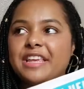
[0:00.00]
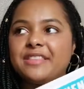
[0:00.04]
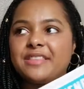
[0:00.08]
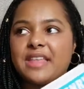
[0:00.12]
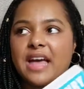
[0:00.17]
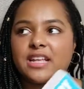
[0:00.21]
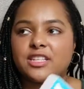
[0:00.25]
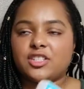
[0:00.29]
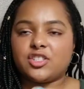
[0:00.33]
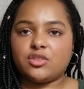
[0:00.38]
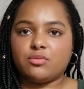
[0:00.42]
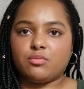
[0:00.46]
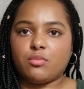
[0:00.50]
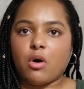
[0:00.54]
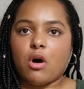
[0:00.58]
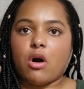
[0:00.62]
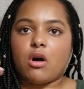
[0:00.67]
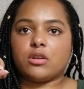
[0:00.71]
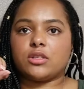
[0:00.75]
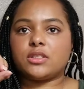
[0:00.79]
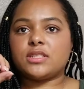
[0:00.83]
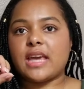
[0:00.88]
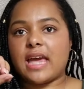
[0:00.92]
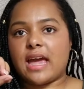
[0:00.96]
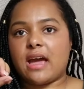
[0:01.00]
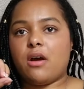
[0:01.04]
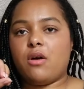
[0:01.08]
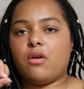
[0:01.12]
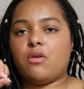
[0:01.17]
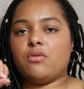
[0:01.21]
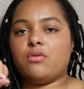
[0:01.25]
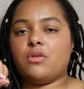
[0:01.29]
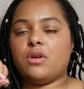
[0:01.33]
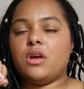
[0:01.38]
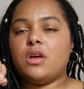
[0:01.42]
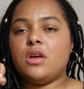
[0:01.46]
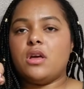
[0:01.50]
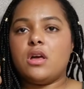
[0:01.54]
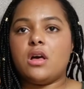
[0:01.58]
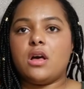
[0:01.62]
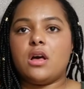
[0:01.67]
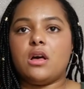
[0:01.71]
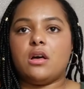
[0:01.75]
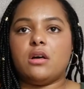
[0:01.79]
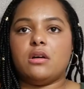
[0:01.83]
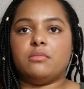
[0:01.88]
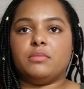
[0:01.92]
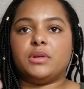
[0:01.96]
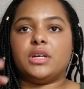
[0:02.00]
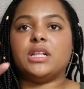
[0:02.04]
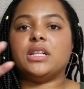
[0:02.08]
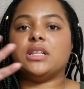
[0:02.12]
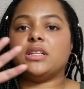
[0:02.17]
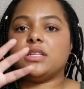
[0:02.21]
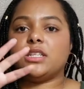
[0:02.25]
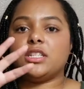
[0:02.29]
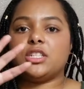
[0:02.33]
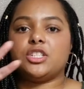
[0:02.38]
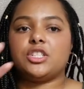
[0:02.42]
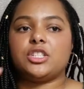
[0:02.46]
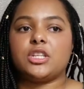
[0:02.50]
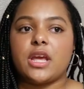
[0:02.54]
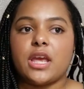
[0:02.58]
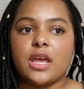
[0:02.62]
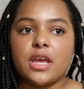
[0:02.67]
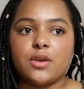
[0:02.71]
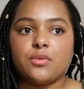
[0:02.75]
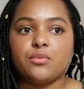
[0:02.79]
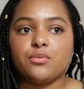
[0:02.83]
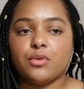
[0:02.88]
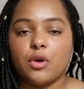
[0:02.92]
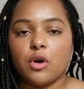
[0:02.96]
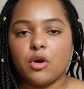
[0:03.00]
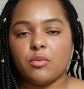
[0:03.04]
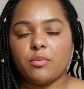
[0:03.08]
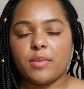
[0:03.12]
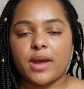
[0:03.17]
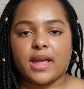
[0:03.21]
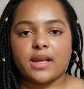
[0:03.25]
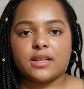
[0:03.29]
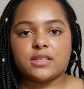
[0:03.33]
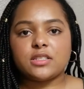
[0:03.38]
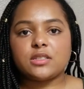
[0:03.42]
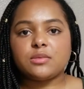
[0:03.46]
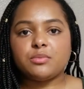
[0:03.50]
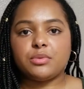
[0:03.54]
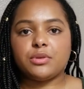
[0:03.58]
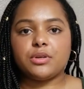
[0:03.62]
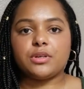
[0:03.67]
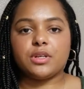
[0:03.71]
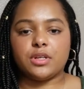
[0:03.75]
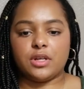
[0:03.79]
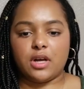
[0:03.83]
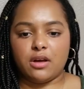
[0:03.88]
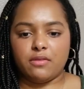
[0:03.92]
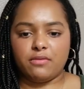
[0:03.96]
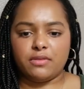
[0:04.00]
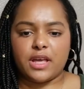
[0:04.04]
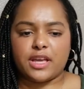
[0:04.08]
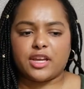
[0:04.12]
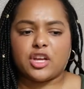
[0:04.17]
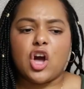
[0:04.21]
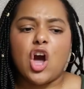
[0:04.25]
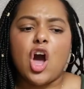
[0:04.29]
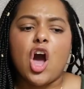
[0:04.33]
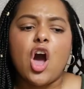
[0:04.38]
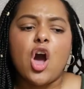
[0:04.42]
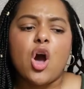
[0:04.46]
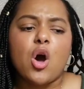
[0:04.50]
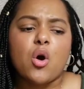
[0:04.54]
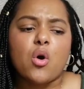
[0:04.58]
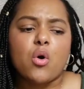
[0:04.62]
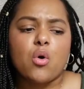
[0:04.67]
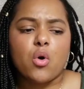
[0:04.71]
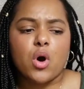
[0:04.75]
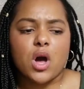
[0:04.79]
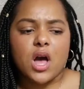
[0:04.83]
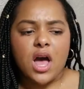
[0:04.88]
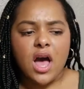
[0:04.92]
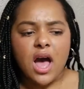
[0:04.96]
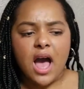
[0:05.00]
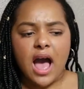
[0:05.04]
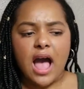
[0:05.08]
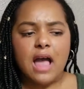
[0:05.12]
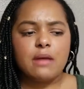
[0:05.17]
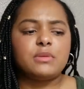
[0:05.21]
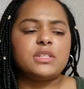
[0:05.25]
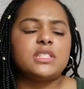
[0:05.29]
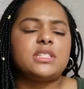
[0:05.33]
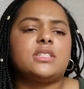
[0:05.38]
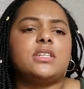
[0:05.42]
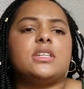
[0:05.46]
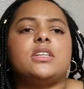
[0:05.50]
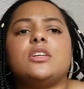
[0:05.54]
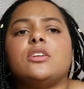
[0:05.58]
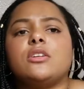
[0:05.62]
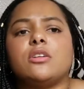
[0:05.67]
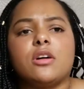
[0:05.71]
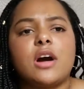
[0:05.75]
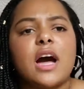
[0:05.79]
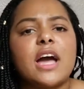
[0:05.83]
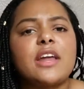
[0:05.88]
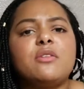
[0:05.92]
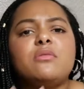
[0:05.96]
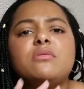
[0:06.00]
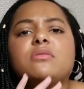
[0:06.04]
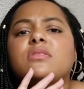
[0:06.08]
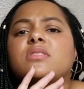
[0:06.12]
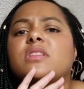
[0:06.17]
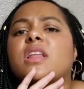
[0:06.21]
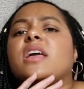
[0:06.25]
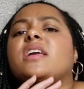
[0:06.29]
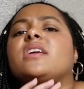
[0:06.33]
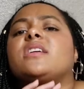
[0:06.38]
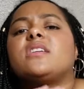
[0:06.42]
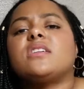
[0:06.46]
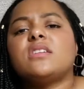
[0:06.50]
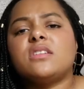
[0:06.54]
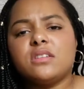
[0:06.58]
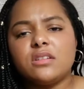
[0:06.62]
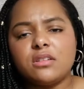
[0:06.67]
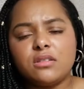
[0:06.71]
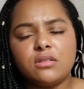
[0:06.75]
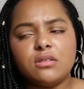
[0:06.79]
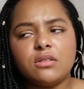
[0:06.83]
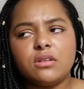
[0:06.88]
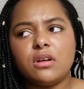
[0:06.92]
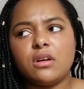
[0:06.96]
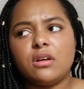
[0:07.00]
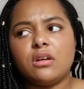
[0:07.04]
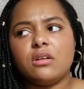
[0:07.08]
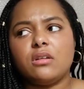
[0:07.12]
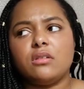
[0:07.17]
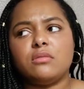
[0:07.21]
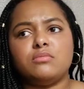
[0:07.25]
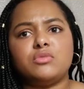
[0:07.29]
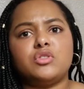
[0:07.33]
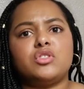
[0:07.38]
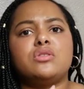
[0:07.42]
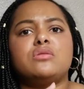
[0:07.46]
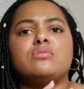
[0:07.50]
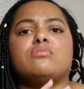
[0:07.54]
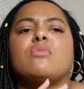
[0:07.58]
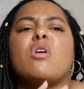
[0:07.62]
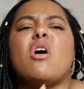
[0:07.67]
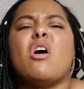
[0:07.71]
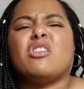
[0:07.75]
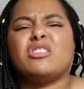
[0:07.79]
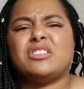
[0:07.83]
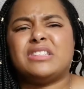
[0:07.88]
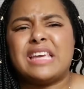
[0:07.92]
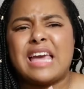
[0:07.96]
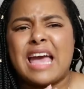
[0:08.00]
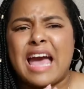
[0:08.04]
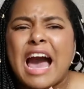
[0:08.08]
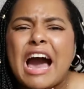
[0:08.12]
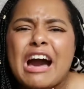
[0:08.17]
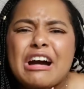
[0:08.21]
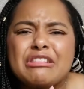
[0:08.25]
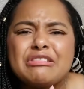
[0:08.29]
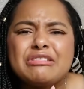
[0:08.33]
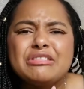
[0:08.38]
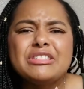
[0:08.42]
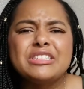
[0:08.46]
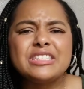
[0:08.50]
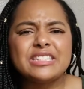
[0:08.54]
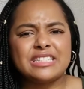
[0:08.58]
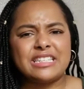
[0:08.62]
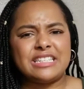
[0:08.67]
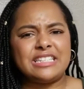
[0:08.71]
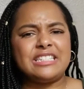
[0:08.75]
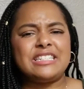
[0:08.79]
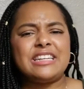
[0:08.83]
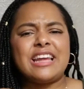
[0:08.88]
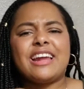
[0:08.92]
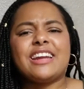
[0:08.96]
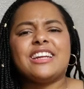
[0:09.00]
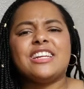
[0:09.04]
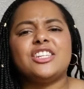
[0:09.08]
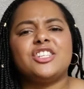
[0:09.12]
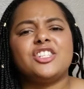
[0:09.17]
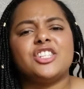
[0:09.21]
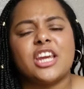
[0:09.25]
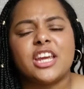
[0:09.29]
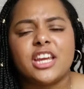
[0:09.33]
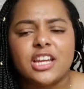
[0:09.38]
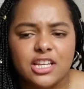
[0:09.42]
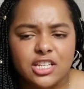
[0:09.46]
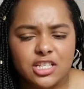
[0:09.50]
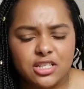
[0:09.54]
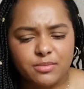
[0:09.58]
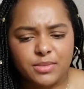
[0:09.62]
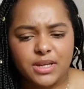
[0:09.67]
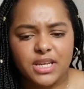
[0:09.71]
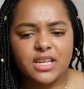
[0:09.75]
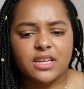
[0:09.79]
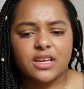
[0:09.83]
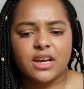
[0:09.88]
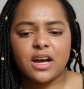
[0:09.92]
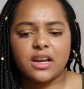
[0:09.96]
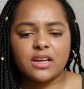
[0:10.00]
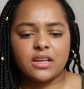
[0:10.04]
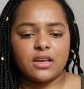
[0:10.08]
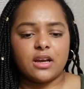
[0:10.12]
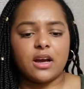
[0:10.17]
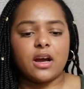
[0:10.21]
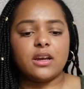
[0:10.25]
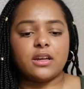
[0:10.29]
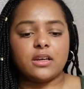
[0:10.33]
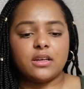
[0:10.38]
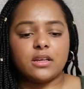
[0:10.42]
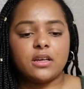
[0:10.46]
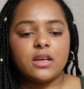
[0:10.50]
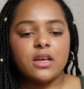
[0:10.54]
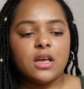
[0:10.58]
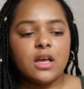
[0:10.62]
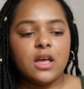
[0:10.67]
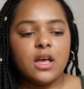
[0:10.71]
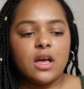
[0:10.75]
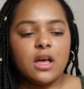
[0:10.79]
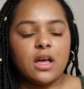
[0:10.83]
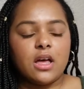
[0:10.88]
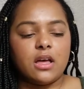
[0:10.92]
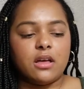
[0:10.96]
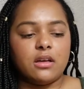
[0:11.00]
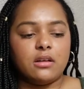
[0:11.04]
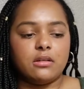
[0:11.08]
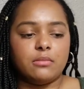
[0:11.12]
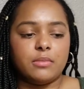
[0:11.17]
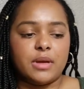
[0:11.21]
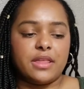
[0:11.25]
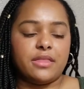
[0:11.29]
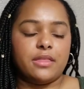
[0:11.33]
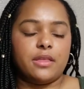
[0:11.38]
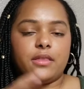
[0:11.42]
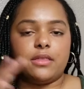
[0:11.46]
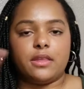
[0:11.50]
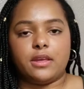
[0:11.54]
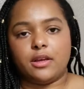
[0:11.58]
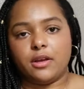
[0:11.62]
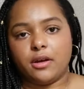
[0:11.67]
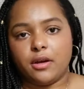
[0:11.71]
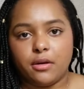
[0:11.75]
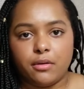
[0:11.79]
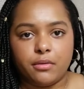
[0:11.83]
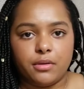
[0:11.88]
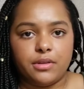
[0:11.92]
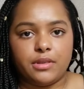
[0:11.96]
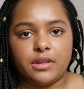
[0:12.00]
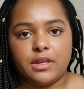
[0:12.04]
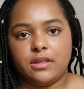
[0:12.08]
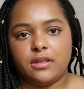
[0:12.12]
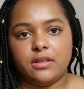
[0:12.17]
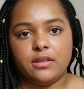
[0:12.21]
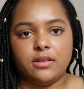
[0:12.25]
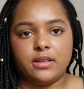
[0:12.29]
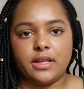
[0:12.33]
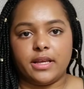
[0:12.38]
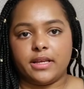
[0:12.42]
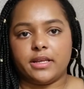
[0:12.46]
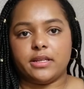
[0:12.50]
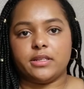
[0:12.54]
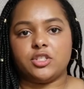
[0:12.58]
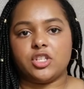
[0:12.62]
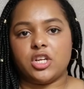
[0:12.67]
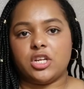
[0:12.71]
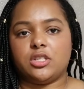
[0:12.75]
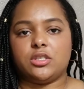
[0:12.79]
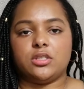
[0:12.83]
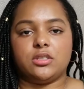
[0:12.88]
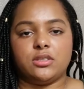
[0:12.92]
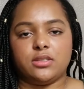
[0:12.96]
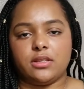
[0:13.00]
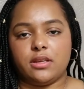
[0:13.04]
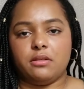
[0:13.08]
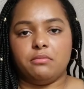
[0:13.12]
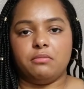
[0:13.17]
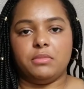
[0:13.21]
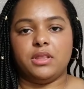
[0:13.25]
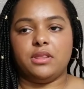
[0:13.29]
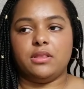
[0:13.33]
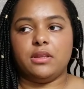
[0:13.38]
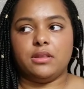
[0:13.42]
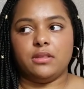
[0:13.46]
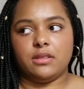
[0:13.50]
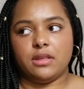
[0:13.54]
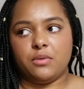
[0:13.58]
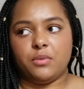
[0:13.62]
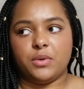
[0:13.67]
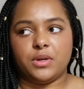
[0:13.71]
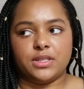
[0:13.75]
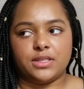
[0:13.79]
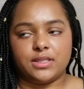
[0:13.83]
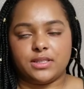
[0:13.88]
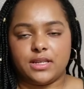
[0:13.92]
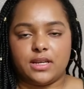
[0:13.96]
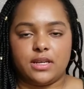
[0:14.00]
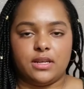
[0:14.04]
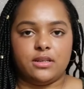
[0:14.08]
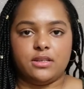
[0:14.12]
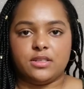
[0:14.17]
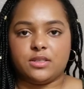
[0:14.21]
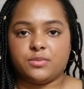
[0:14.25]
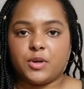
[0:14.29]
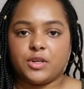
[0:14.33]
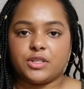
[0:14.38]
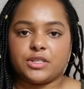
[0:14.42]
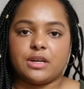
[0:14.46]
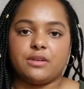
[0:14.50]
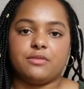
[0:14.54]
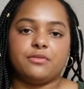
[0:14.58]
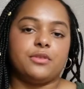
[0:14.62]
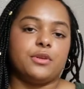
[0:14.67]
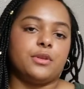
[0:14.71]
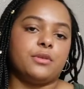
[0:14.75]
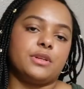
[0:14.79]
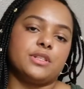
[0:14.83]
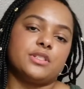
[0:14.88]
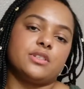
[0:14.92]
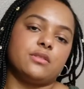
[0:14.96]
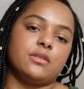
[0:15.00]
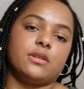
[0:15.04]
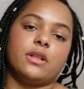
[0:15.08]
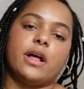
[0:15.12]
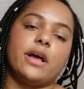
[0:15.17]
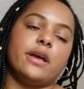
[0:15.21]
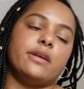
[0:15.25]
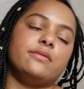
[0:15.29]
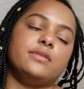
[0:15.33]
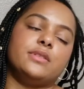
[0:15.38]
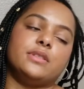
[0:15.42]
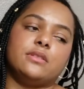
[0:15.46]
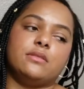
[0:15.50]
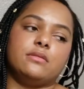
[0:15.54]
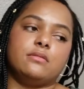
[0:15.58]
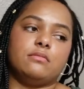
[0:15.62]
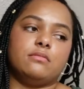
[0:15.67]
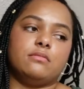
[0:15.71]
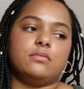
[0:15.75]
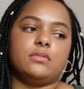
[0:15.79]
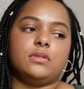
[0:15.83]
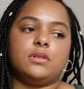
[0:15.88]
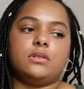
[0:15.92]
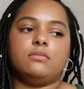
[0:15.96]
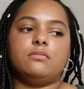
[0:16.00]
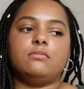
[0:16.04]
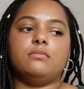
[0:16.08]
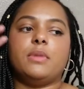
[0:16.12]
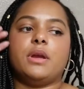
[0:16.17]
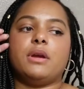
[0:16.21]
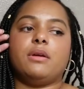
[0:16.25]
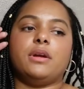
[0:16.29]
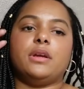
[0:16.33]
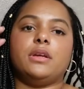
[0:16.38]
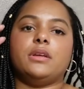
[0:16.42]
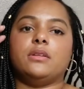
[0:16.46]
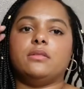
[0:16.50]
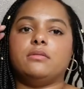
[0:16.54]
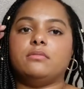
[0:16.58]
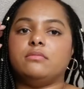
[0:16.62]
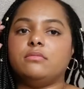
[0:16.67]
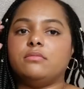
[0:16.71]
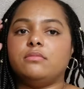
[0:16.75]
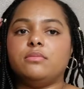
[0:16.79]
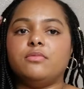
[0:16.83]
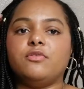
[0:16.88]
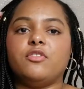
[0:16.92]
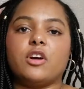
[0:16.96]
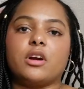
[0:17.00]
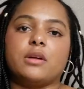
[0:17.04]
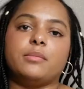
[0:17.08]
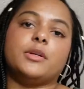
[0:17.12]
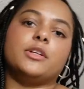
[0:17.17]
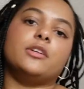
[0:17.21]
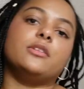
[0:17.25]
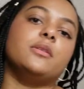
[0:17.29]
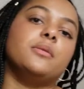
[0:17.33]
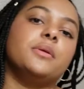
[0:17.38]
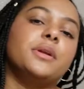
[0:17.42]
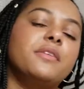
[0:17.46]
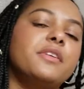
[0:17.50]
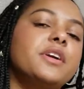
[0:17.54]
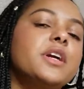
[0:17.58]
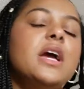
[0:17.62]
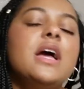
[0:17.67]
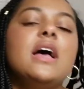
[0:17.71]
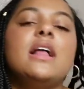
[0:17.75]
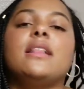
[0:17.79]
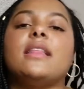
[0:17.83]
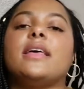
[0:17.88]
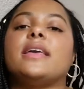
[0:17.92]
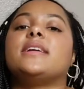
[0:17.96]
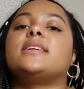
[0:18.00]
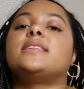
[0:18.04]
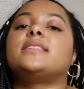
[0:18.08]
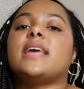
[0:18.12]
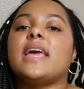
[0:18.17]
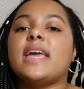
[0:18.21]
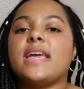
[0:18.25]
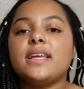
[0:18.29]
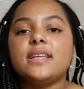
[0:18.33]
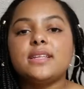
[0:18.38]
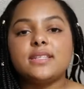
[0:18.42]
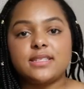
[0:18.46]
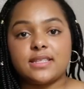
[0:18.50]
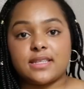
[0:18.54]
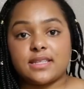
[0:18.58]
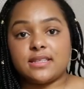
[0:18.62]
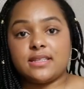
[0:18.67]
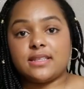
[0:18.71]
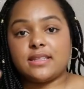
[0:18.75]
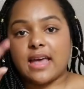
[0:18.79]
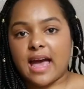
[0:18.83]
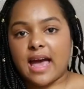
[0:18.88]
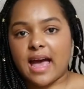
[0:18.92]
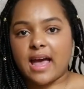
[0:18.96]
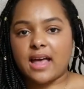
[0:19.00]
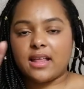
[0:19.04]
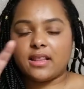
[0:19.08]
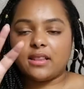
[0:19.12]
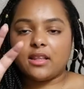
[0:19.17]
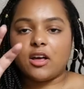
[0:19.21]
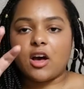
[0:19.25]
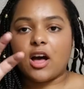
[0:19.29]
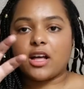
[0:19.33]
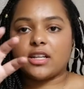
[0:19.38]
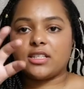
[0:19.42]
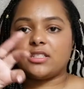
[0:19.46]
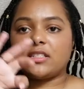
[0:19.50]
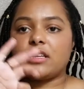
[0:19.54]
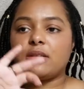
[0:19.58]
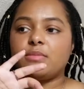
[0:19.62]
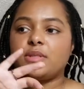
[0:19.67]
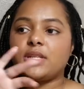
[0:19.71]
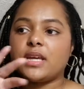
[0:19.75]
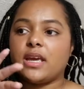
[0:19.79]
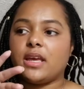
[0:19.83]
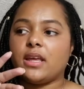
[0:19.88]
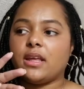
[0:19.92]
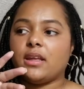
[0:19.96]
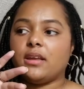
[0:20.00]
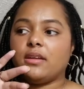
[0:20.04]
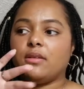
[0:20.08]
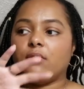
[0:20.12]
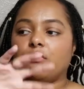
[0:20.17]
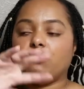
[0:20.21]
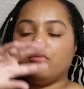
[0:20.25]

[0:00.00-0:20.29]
that small town um, cliche romance book of like, oh, I'm a city girl. I don't like um, small towns, it's not gonna change me, yada yada. Um, and then they go and then like it changes them and then they wanna stay in a small town for the rest of their lives and marry a farmer or whatever. Like it takes that concept and